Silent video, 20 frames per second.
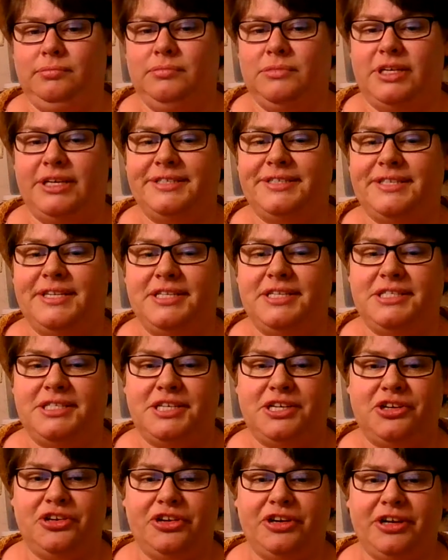It's
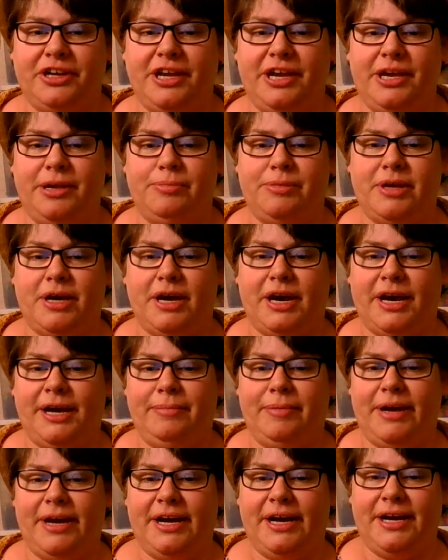easier to keep the
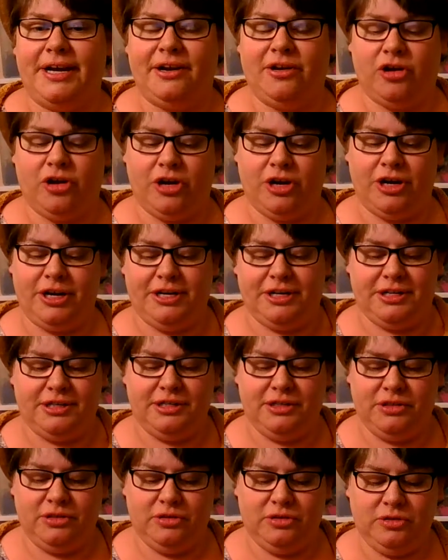iPad on
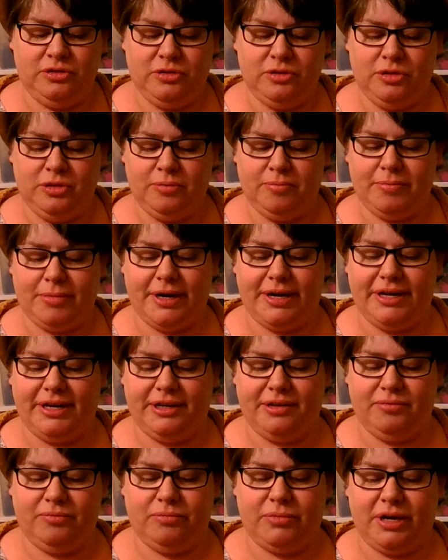my
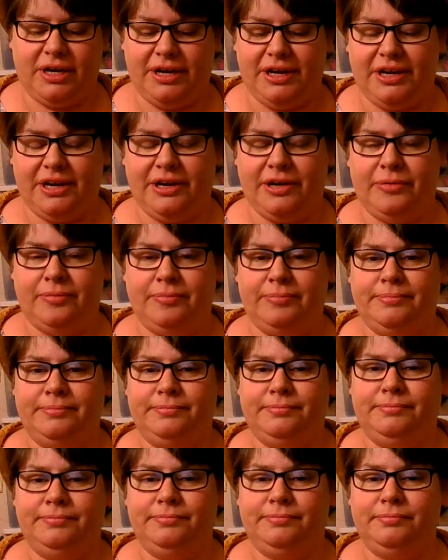
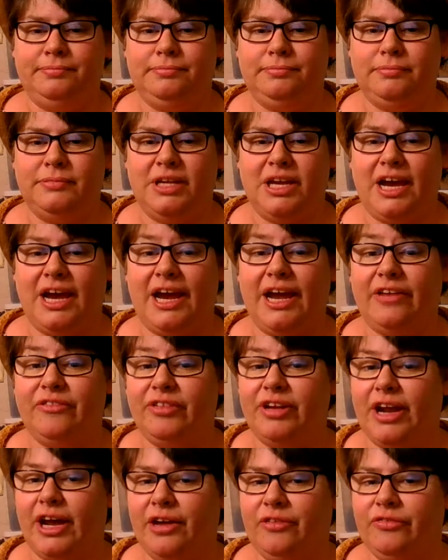I have
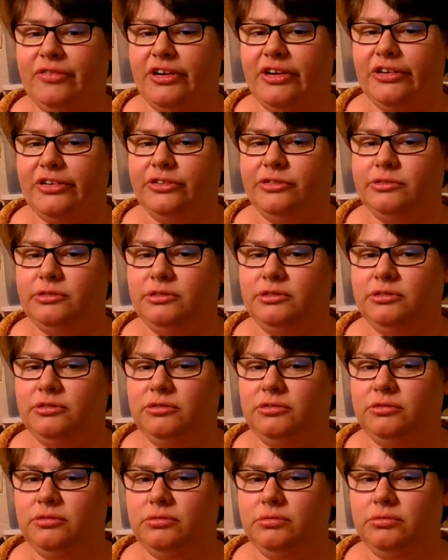an iPhone
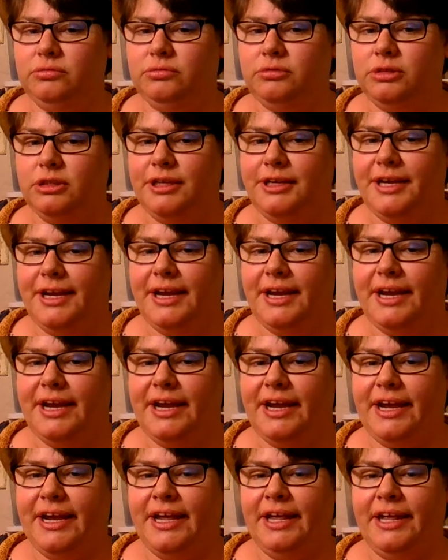
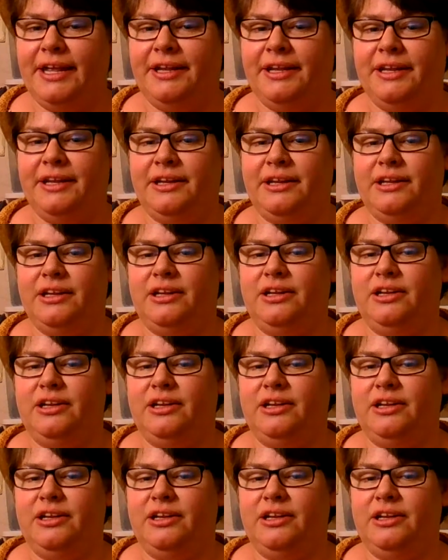and